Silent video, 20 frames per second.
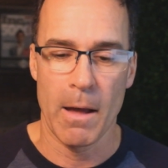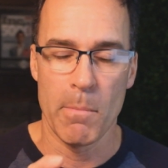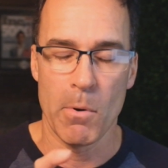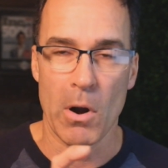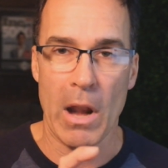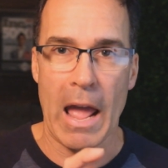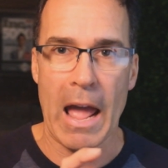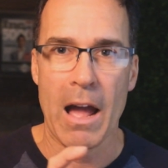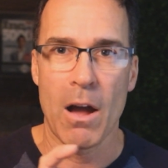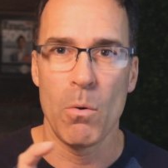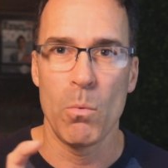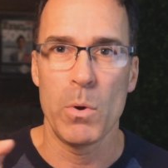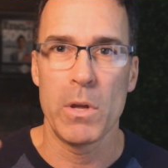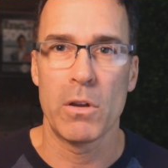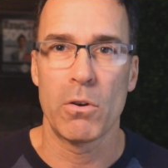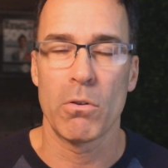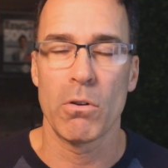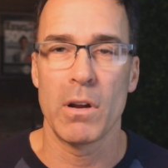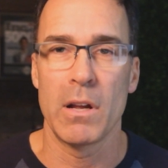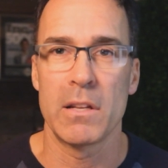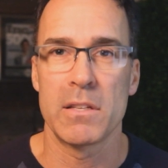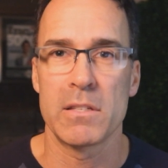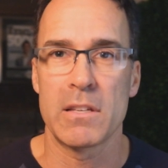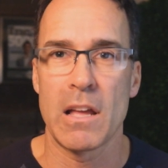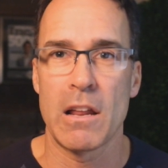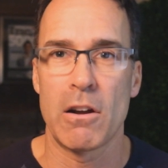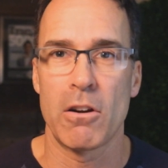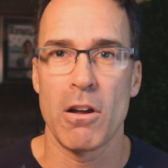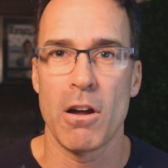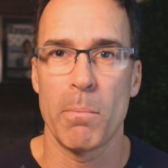about how we create
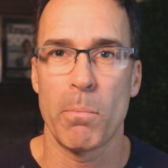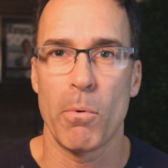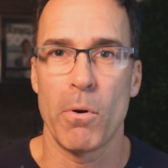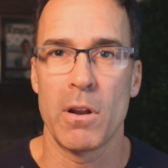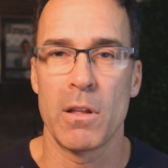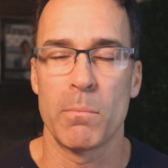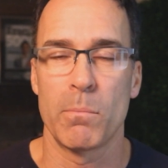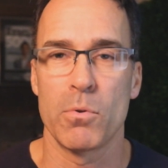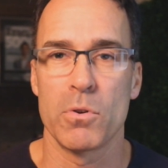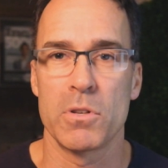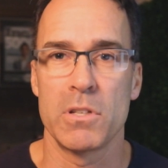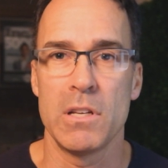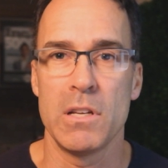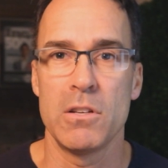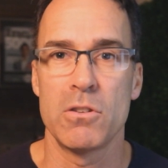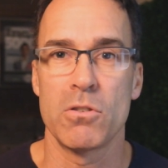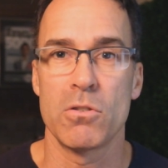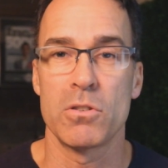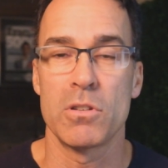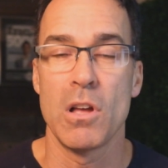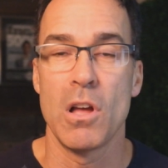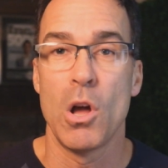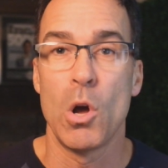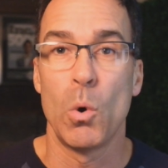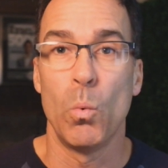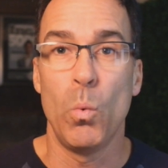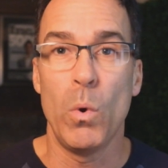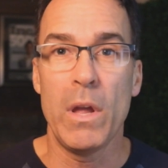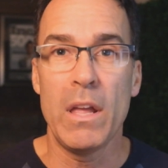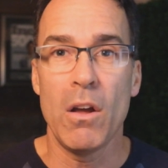standard operating procedures,
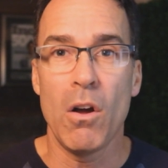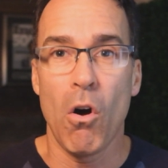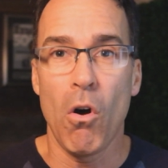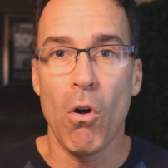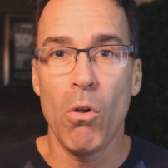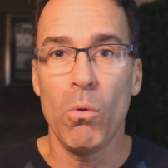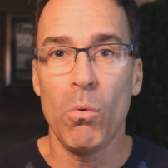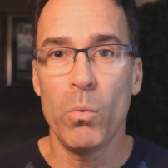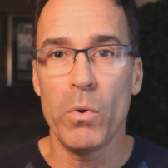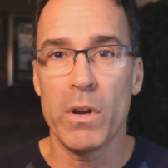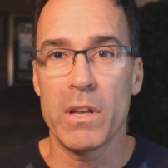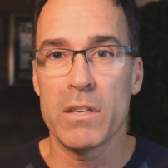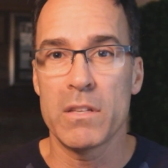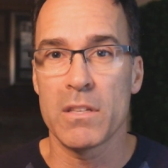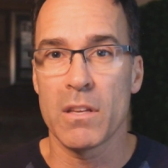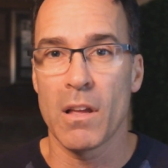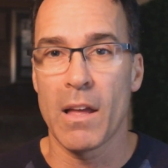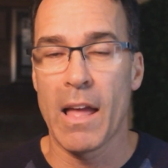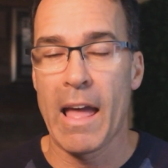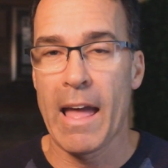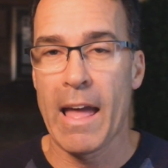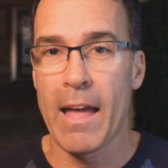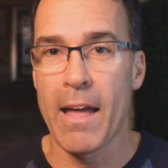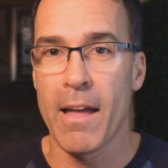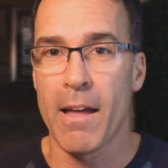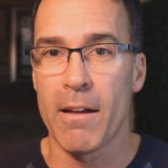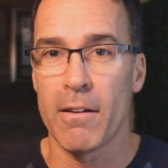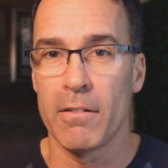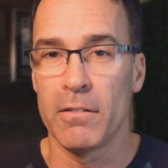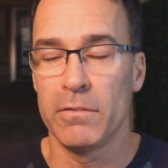we always
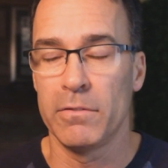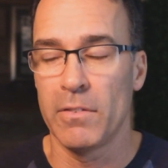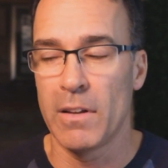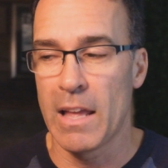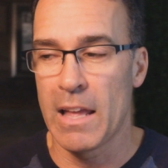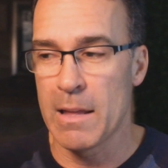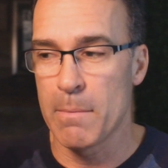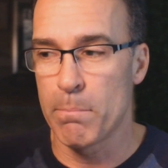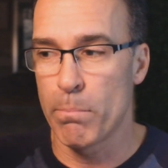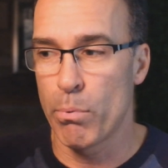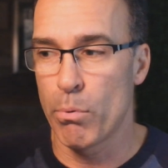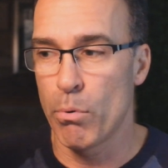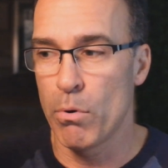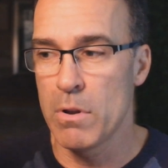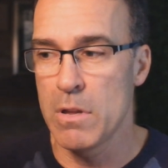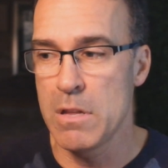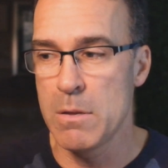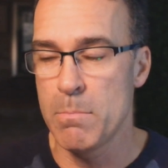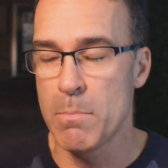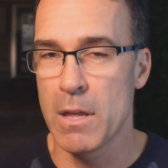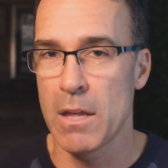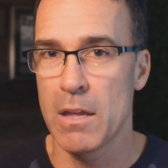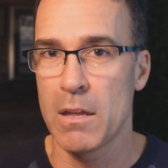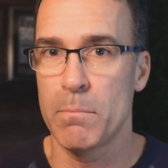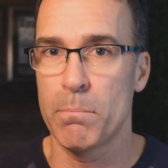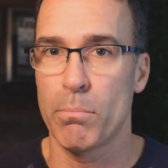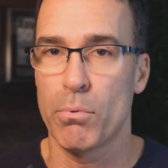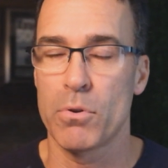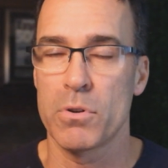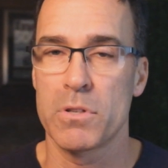have a
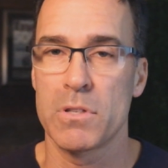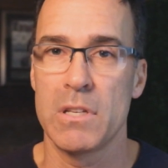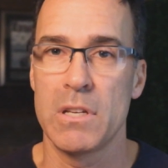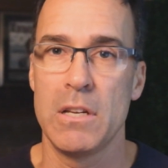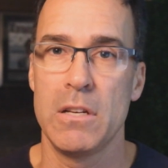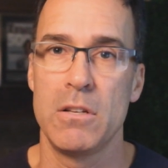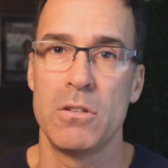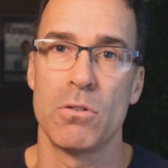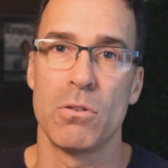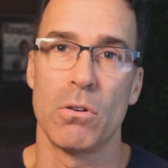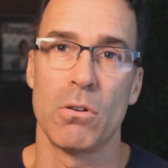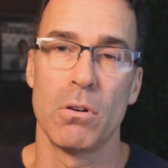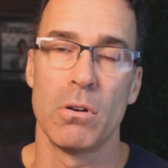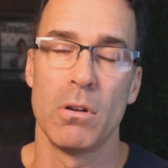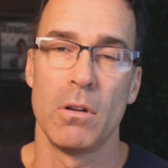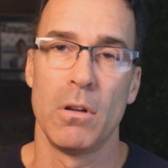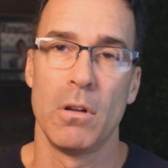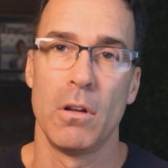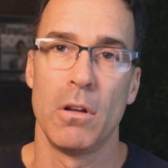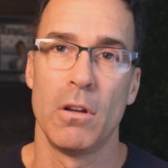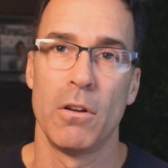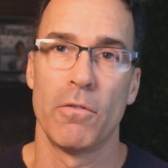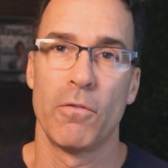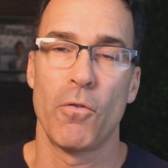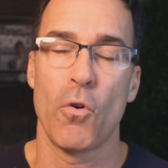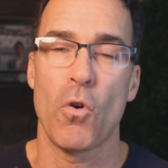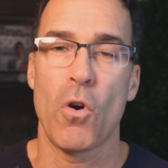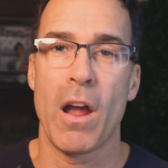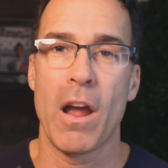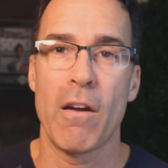pre-made procedure
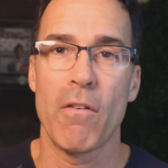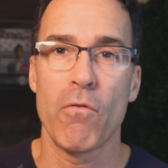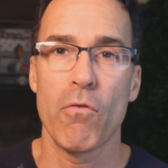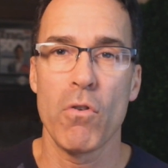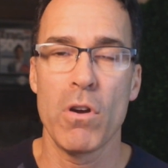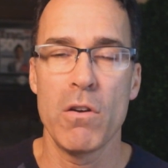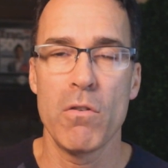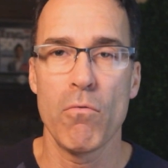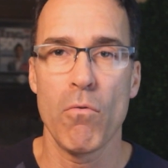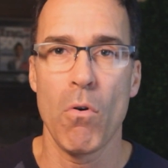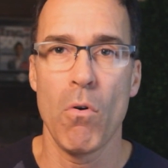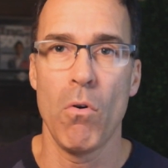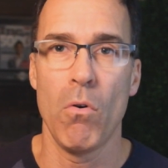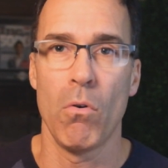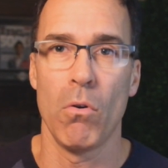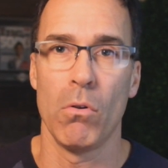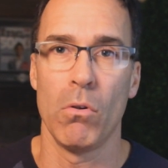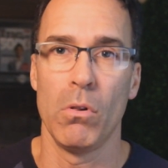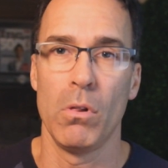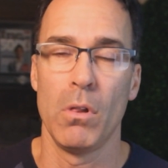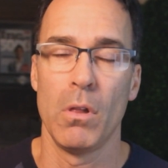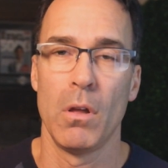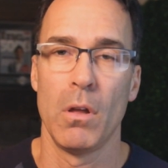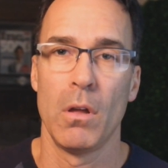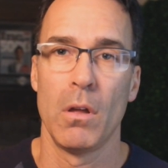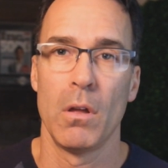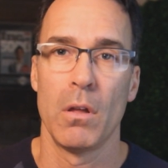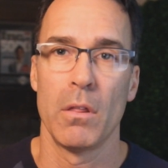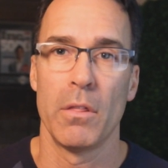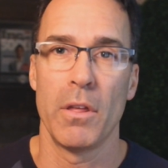for every role
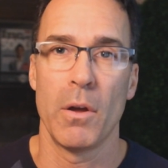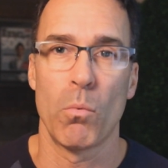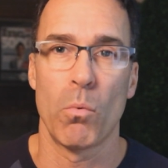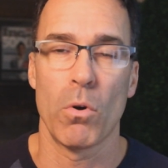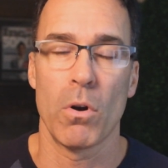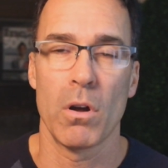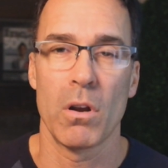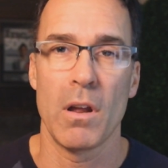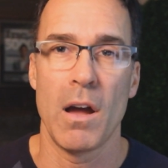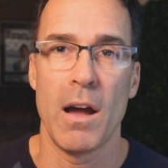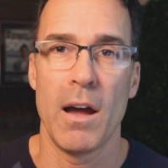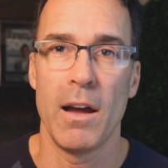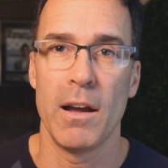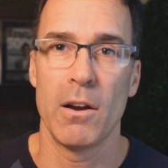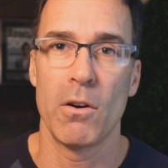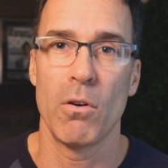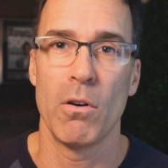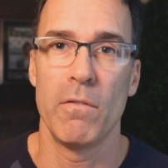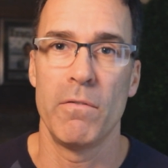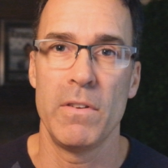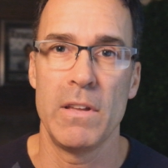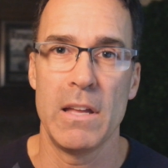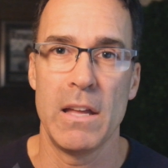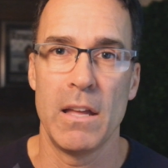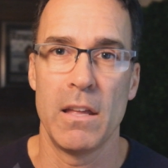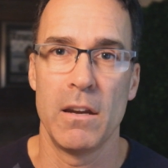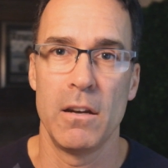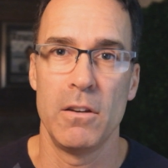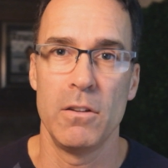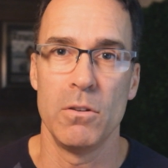that we're going to hire a
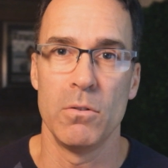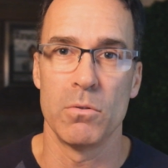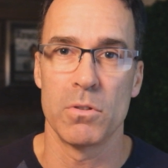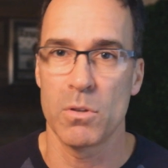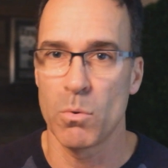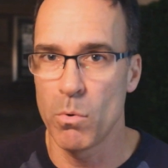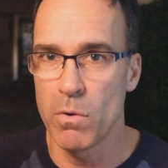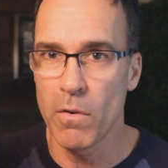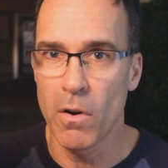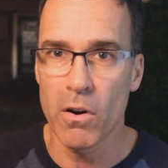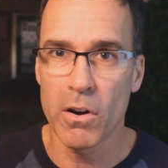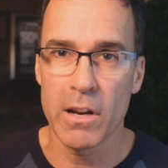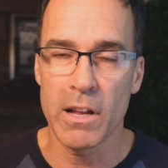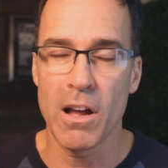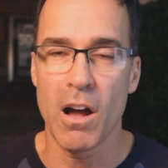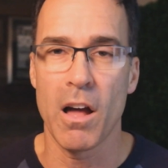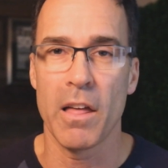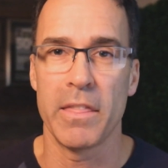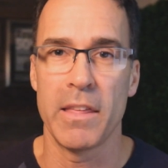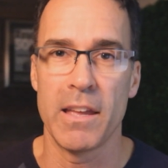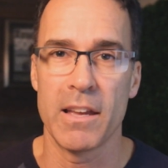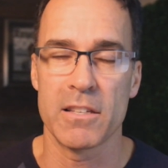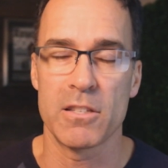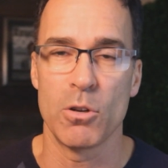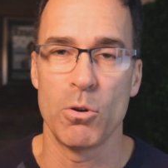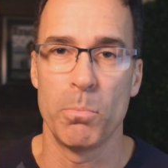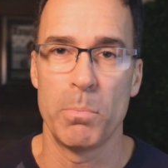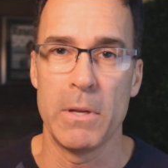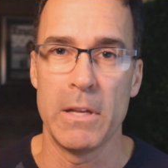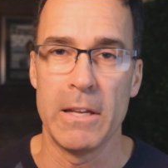VA to do. So we've already got the
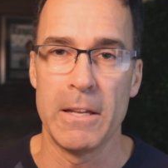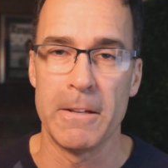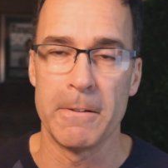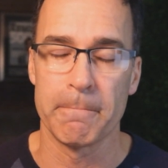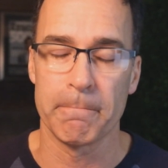SOP.